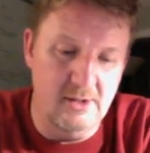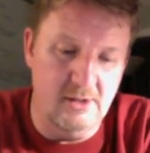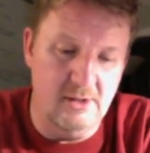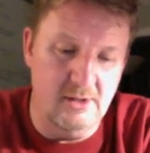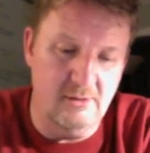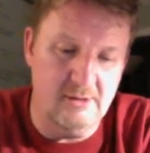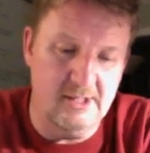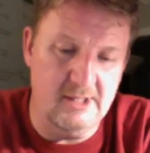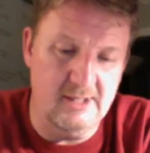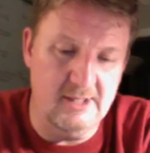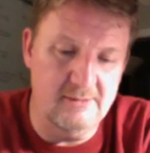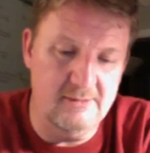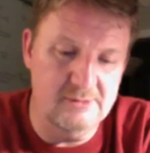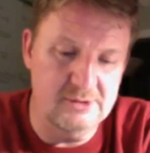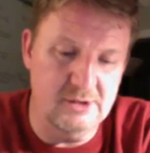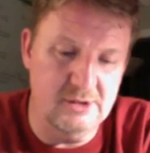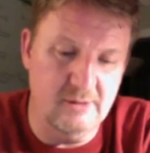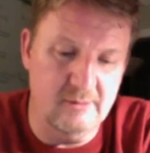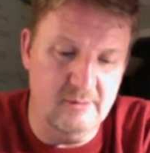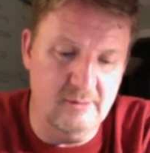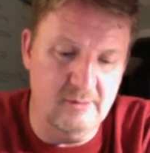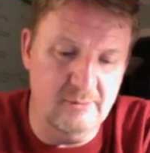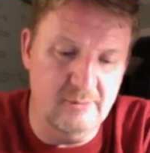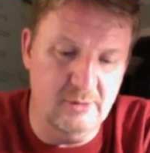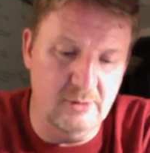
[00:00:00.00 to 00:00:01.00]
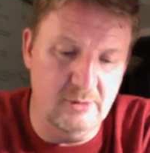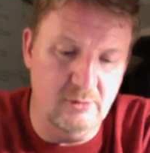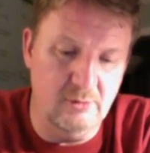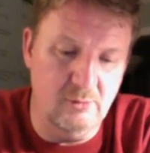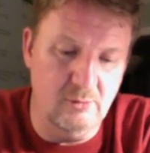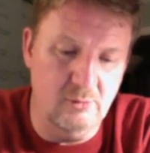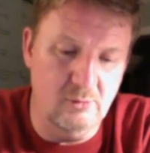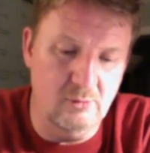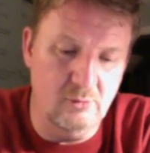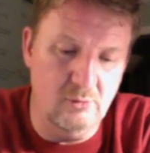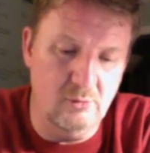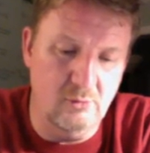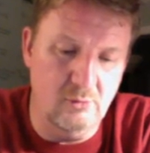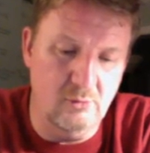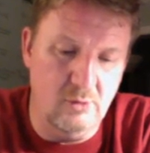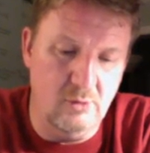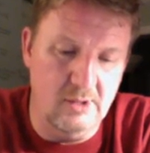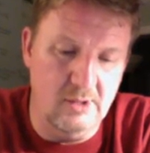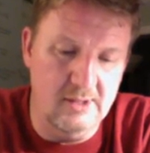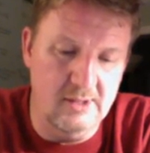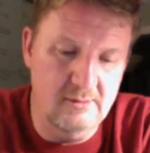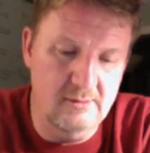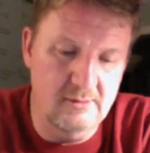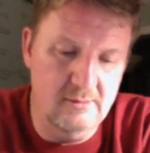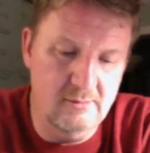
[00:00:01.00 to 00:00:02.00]
Okay, so I'm going to put
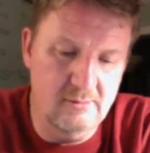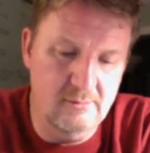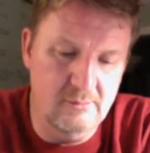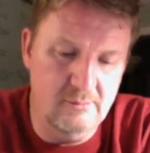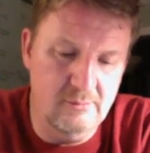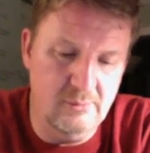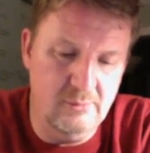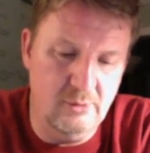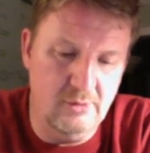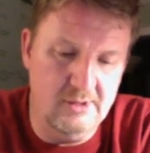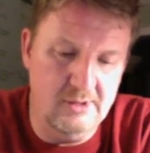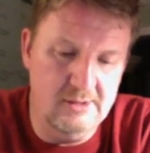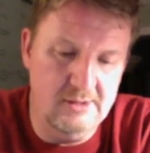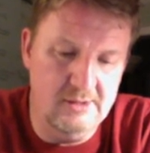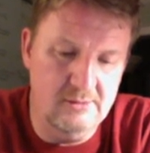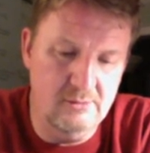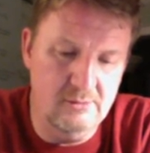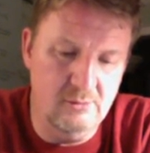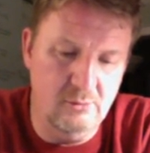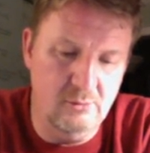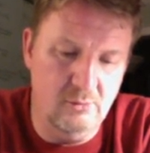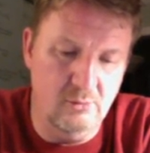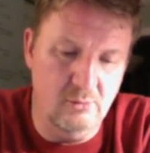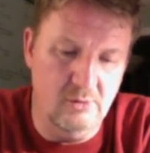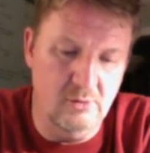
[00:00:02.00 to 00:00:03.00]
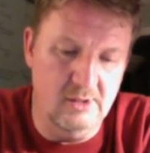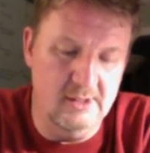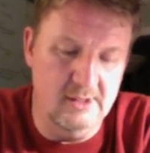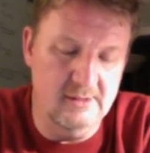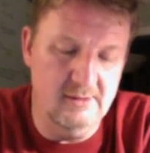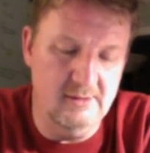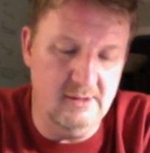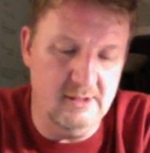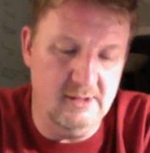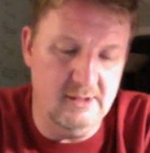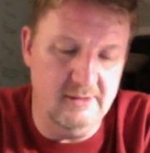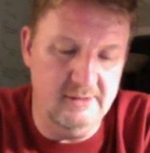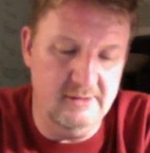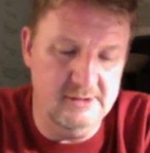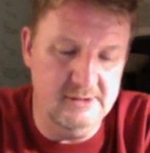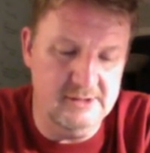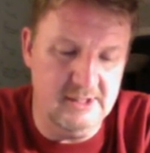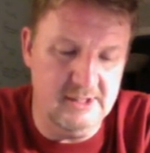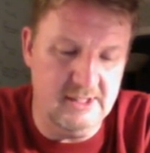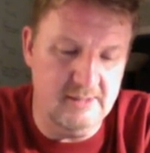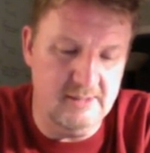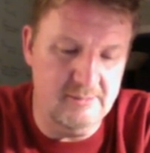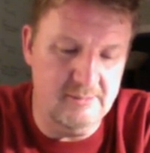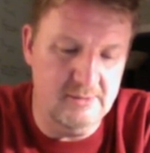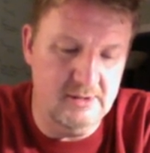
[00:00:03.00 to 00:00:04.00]
1.1 on the
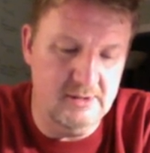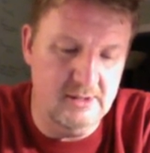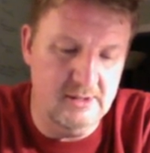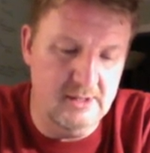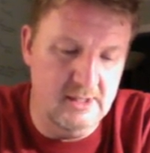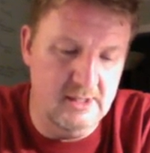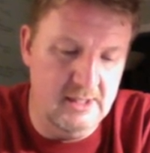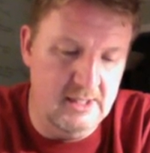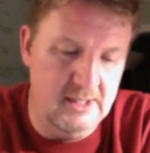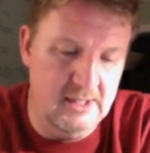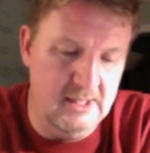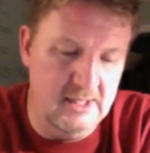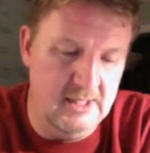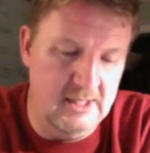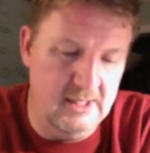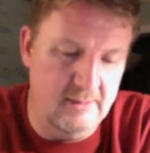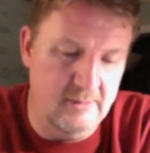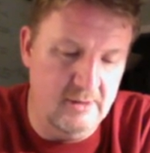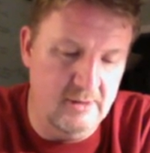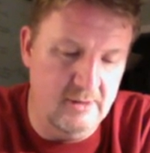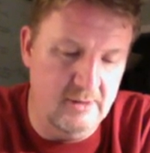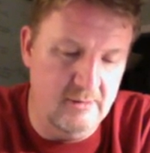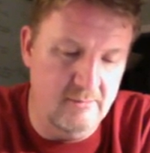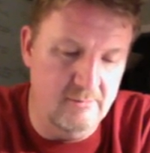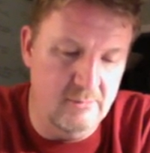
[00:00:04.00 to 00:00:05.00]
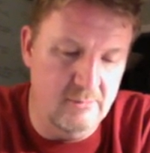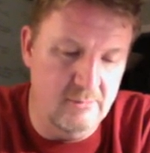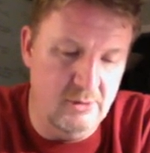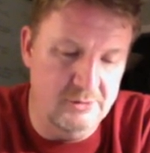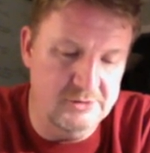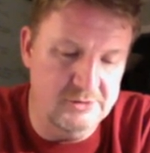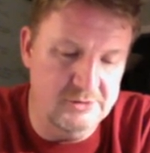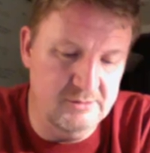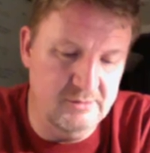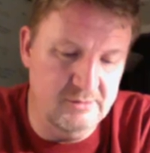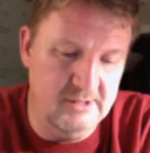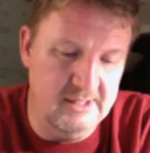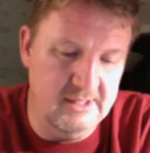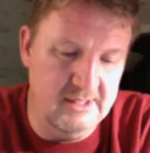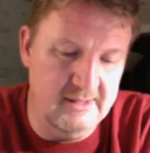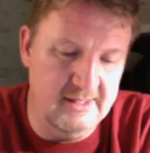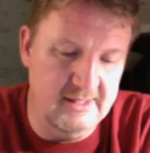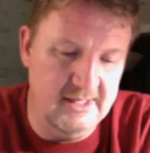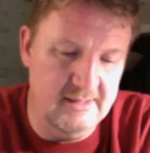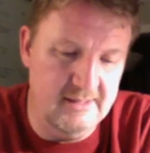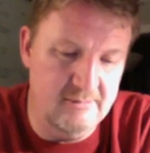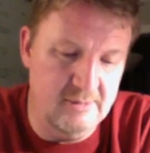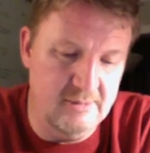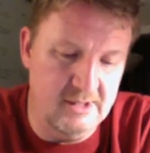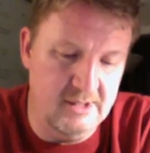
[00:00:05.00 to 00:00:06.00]
top, and I'm going to multiply
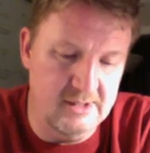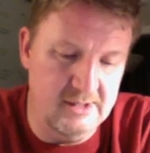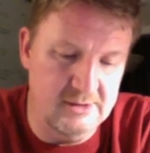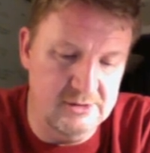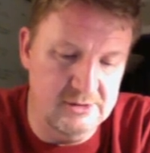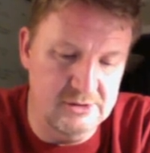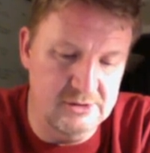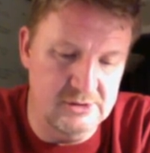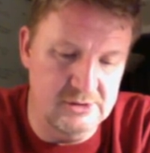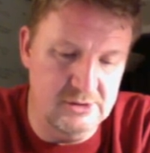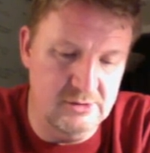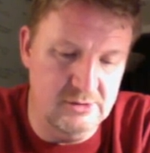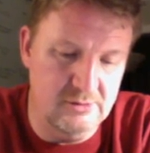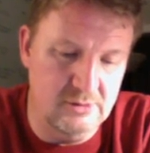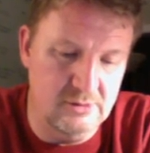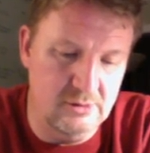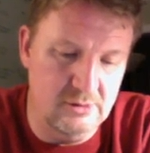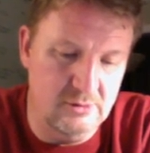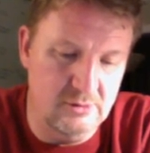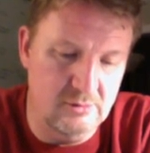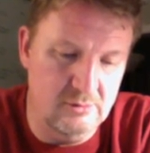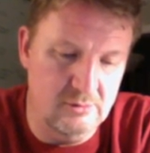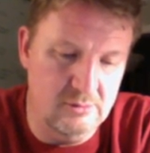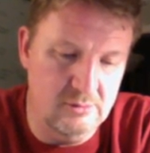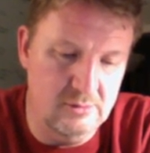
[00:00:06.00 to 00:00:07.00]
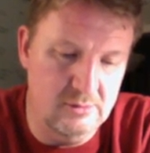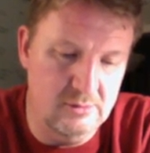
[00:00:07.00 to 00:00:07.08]
that by 0.03.